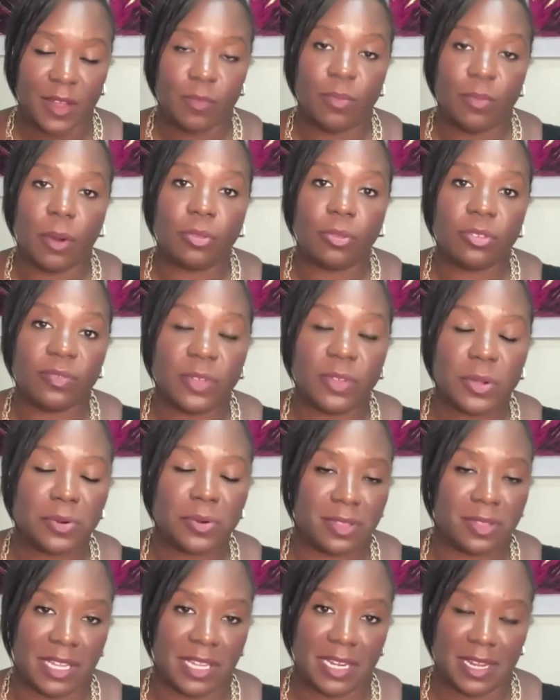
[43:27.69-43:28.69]
both of you
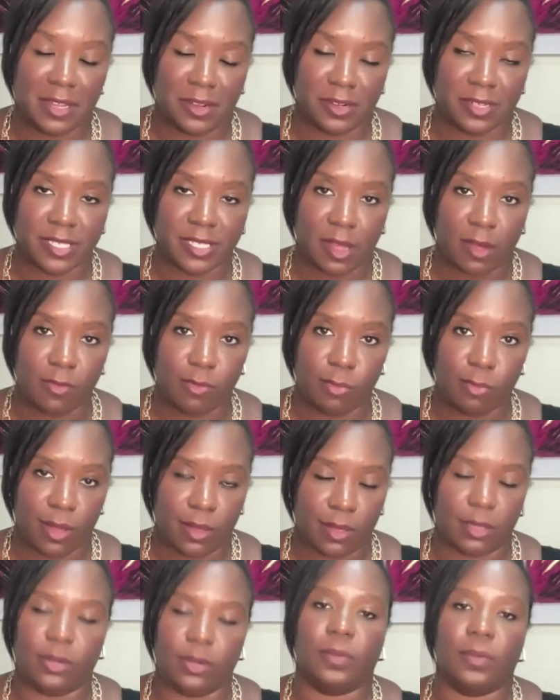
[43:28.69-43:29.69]
are leading yourself
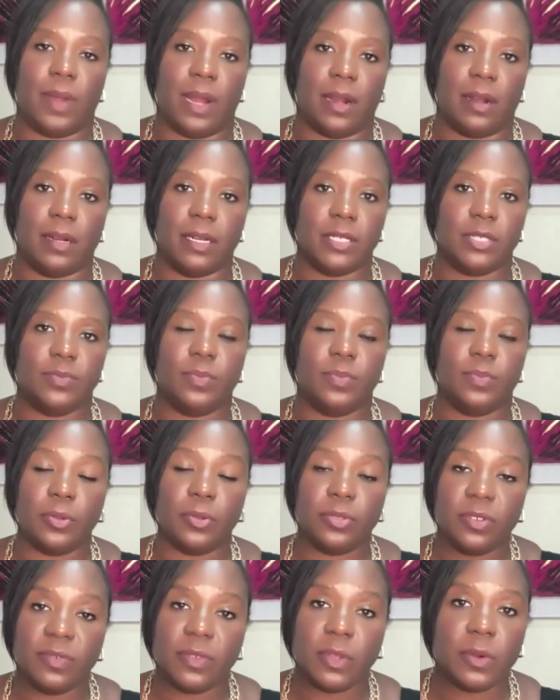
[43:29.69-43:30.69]
well in your marriage,
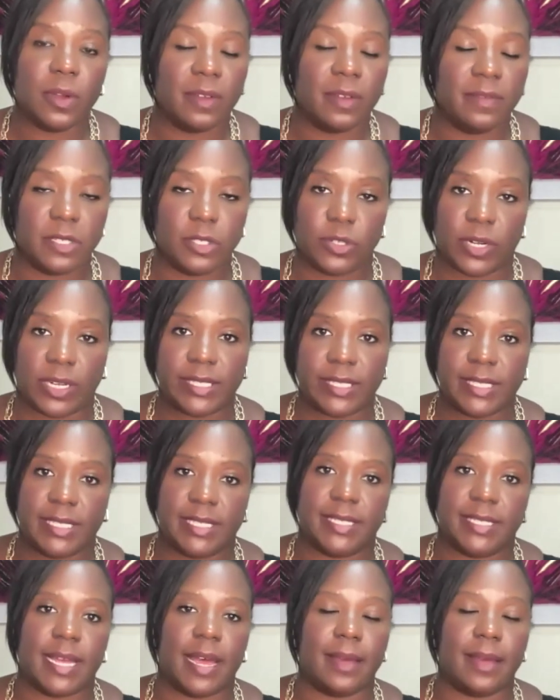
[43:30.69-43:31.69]
both of you have addressed
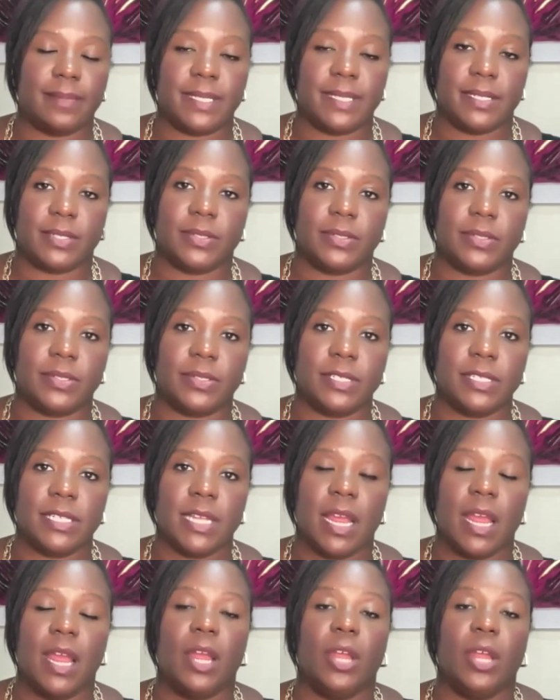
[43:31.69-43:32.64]
these obstacles,